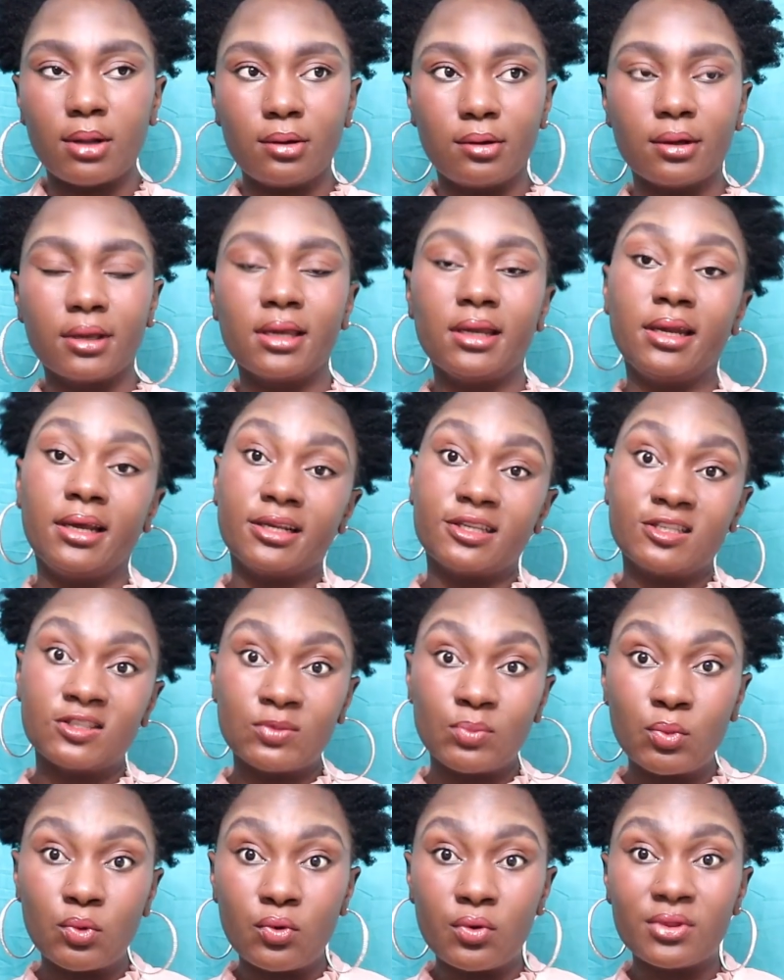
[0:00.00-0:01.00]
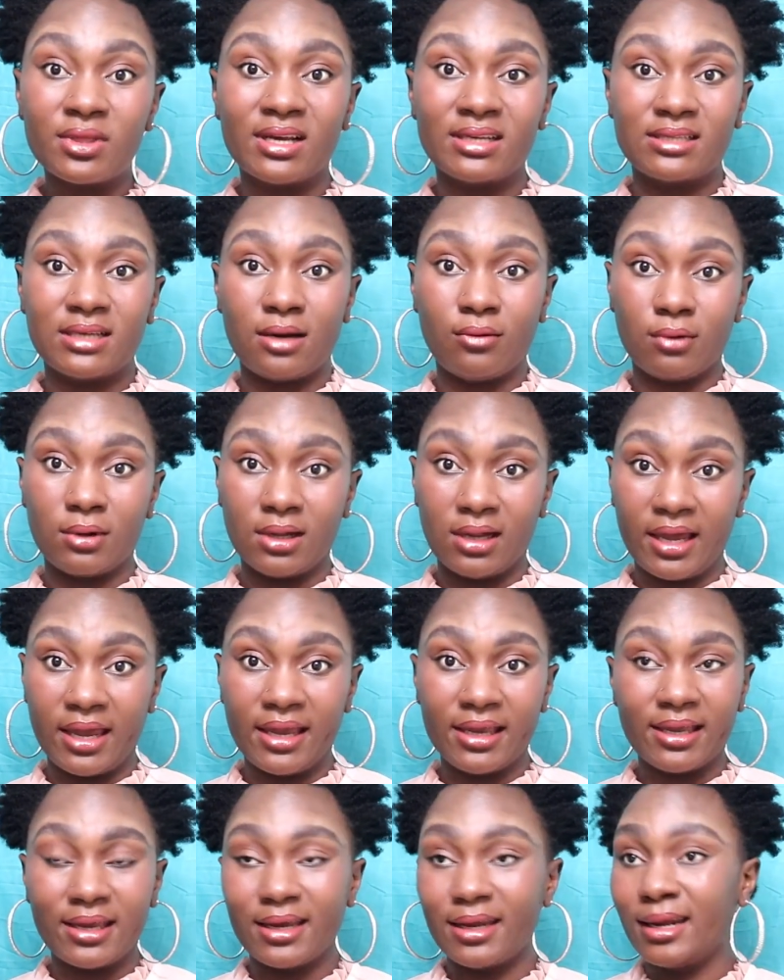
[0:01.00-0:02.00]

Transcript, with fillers: out looking as smooth as I would like